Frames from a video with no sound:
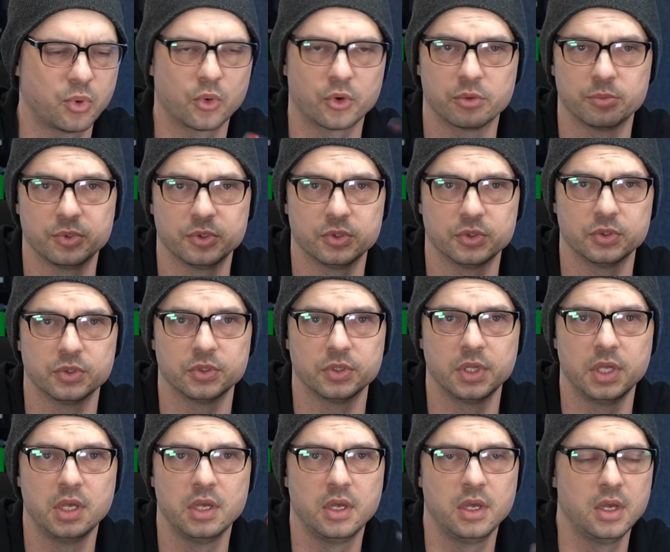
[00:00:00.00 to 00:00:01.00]
portable
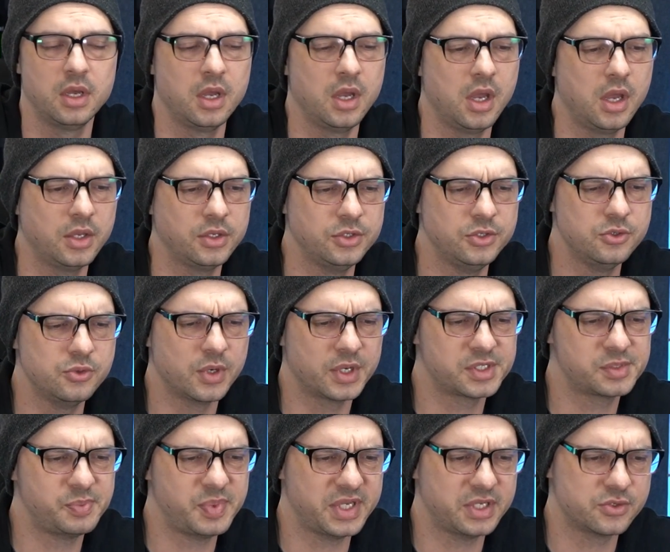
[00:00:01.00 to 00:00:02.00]

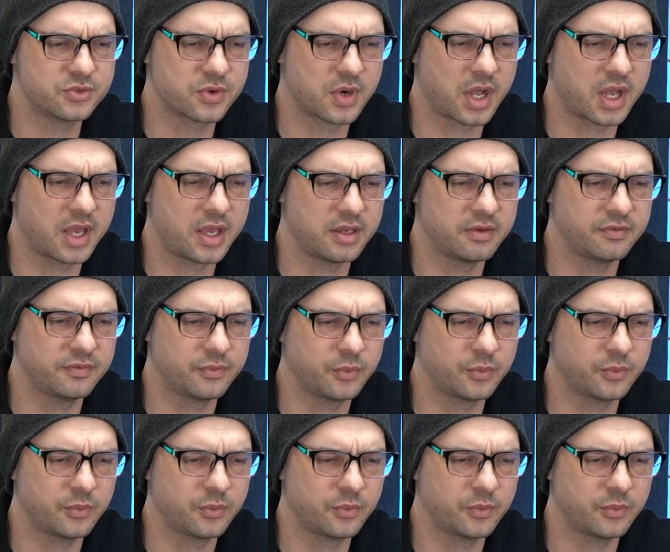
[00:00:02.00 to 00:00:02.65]
USB drive,